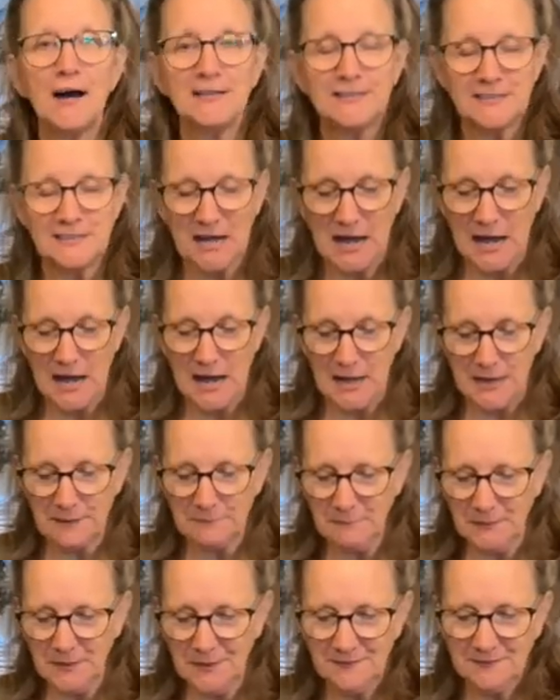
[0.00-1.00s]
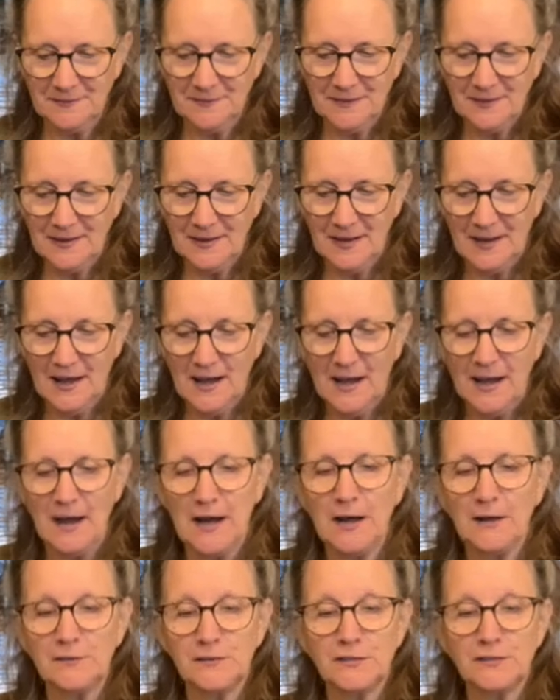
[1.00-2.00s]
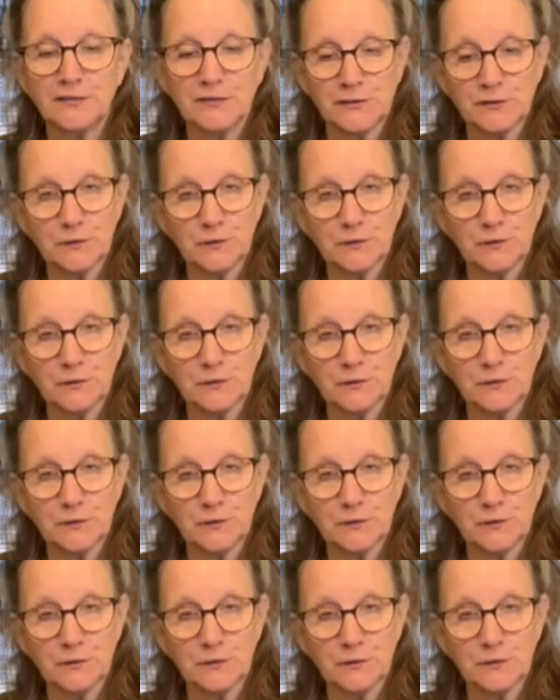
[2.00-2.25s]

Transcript: thyme, this is